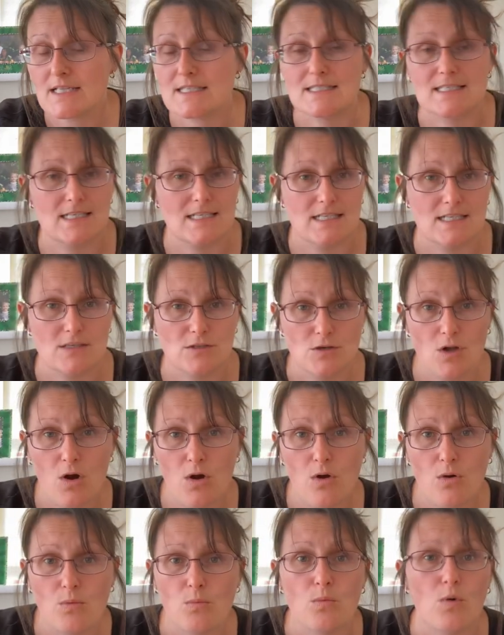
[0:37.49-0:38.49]
Did it not?
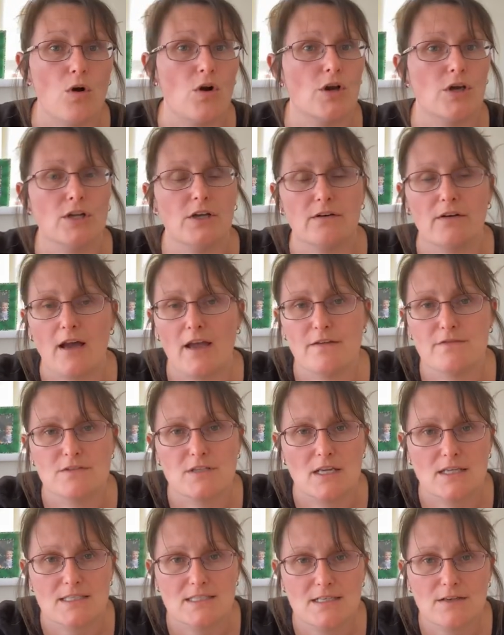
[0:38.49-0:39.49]
What could I have
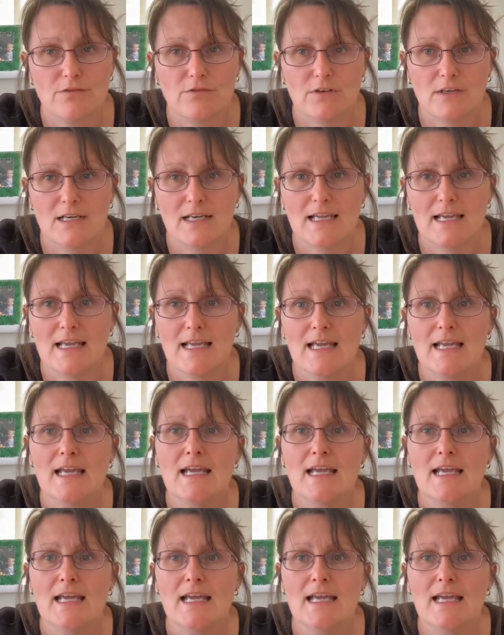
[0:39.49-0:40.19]
done differently?